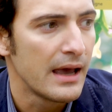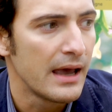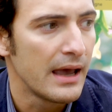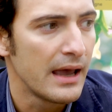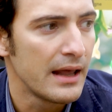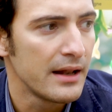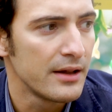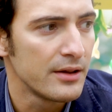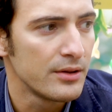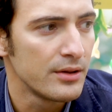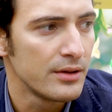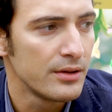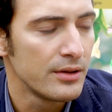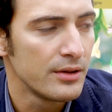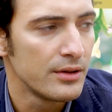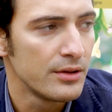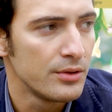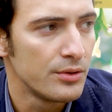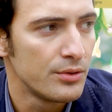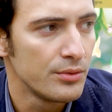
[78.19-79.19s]

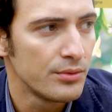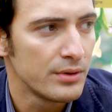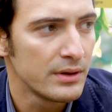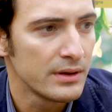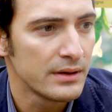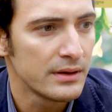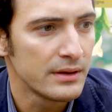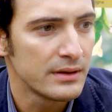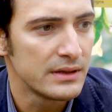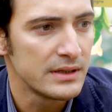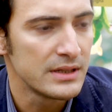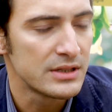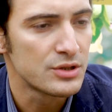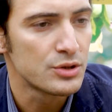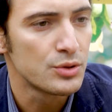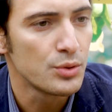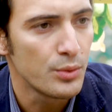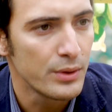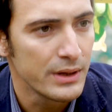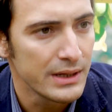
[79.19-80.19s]
And during these
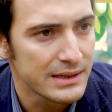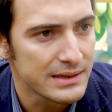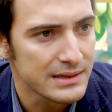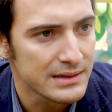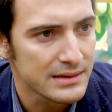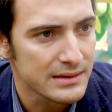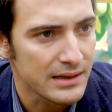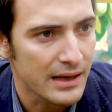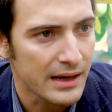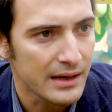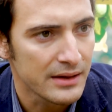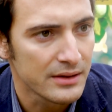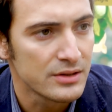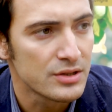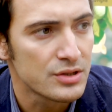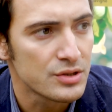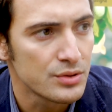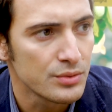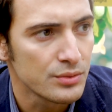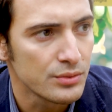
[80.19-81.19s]
2 weeks, I
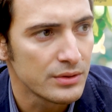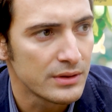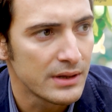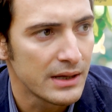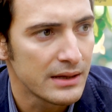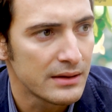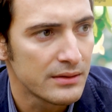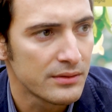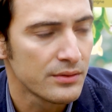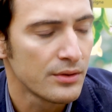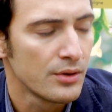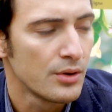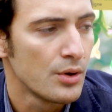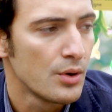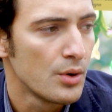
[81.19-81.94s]
understood that